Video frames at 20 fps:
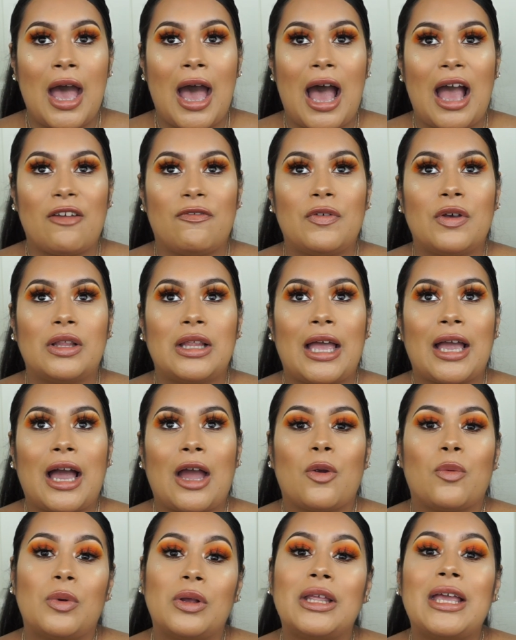I feel like I
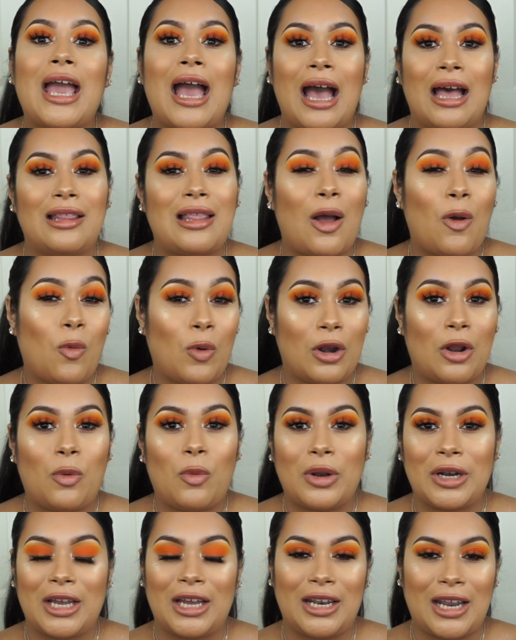really had that
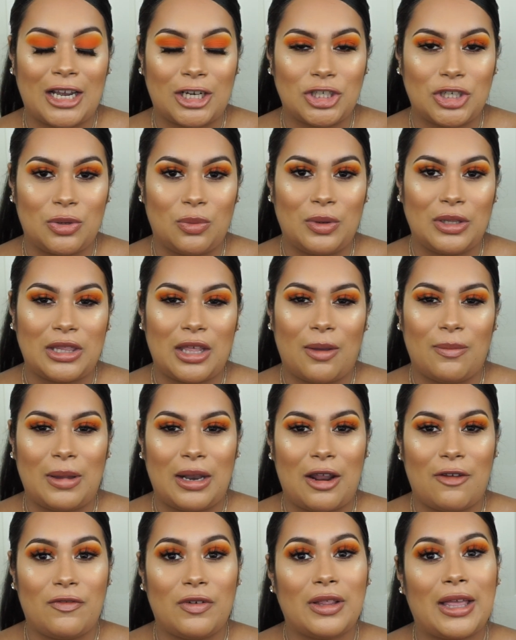one-on-one connection with them,
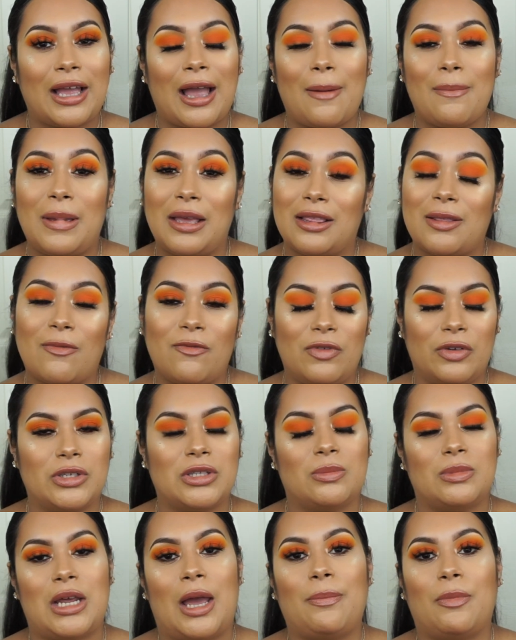and I feel like I made them feel
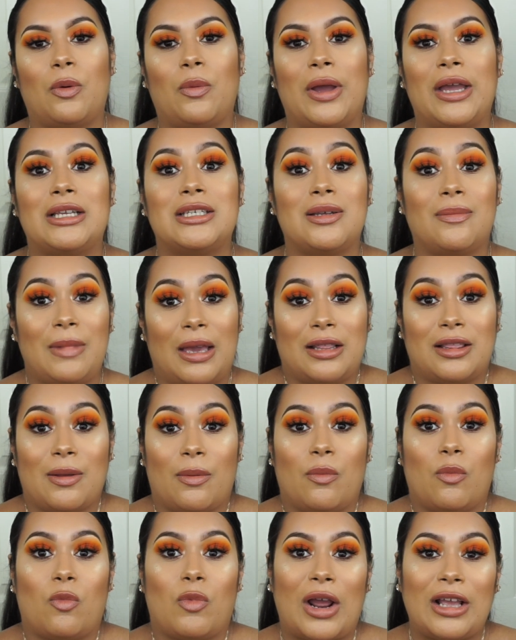some type of way to make
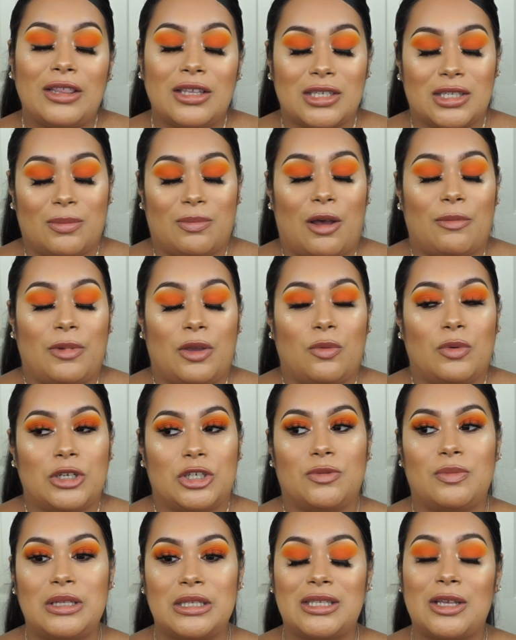them write this about me,
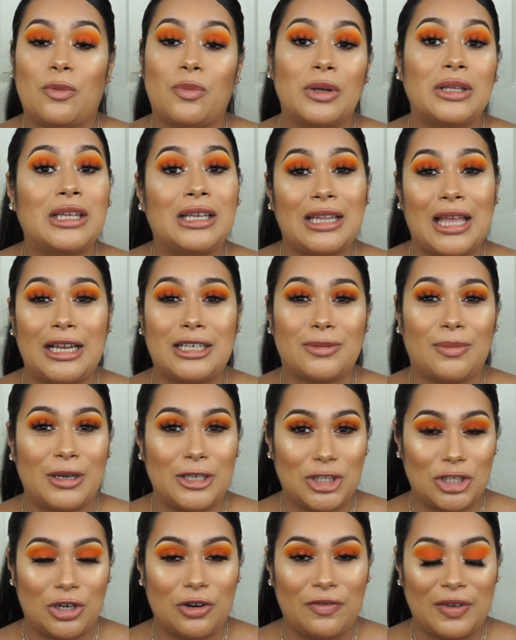which means they really liked my
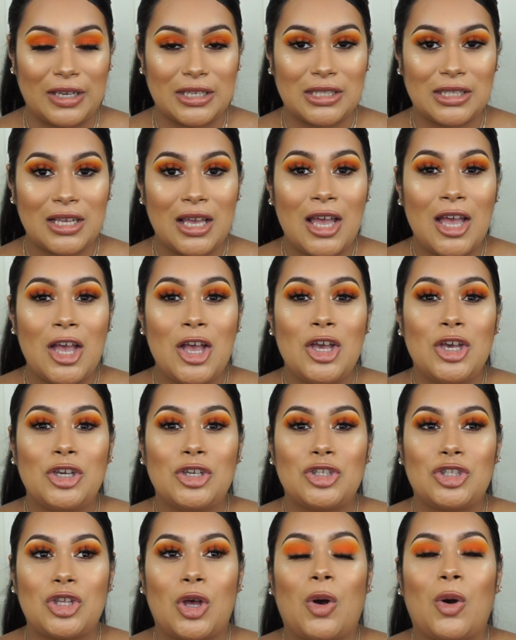service.
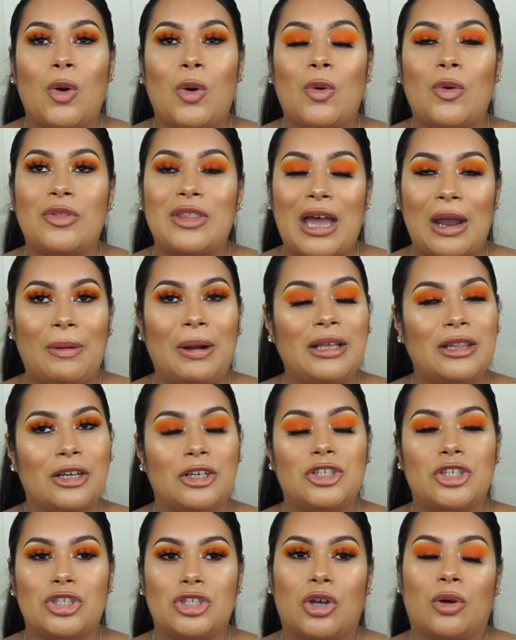So that right there
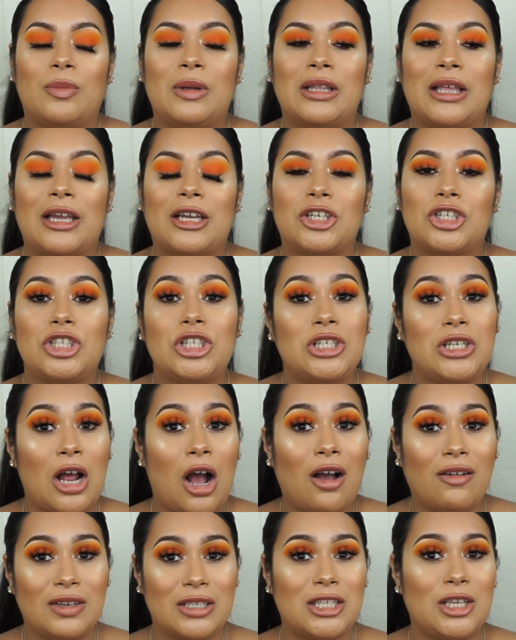just told me like she
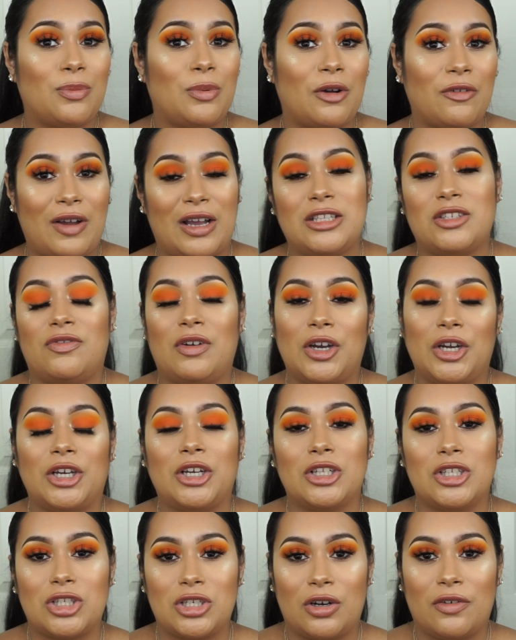obviously provides very
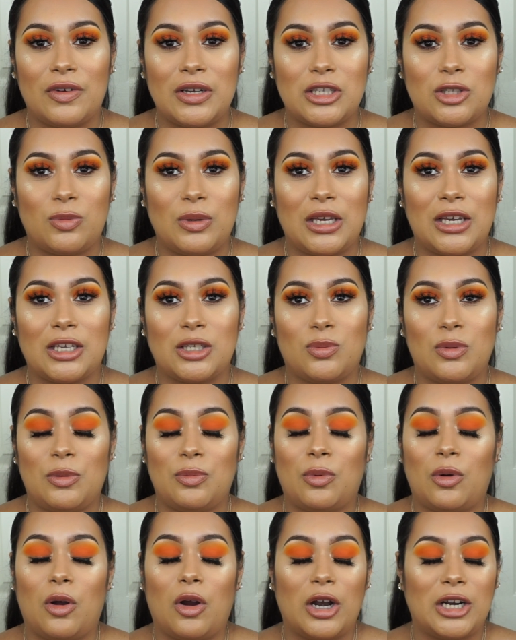good service, because
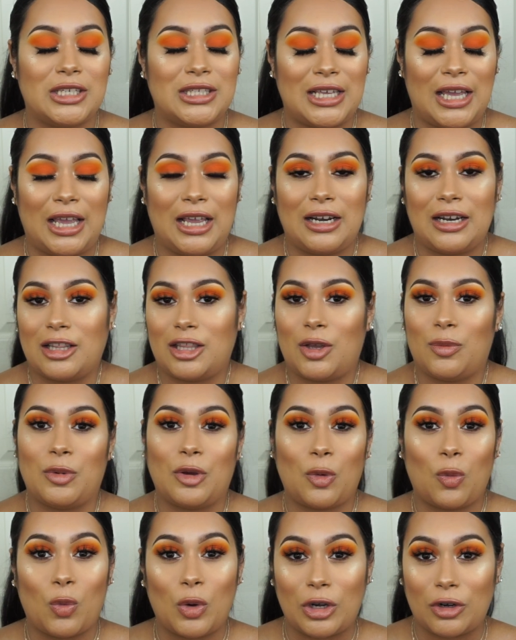people are saying nothing
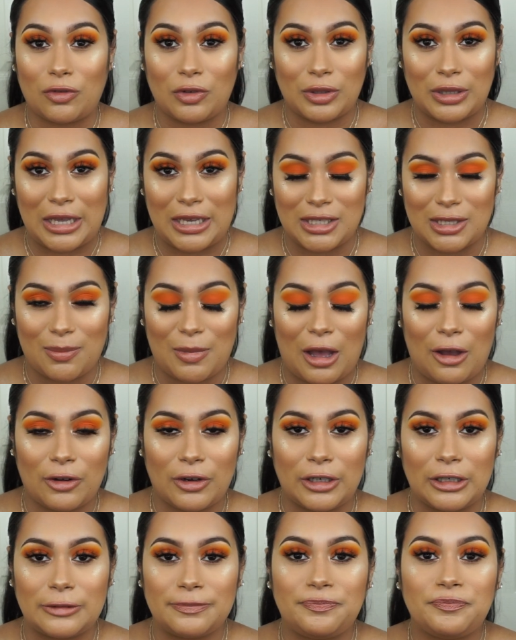but wonderful things about
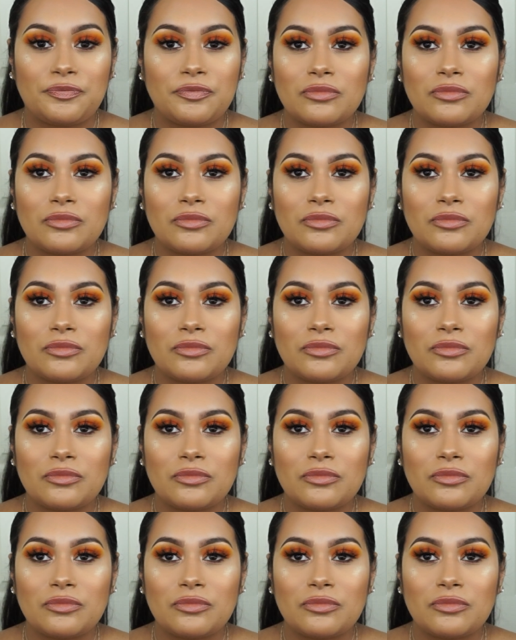her.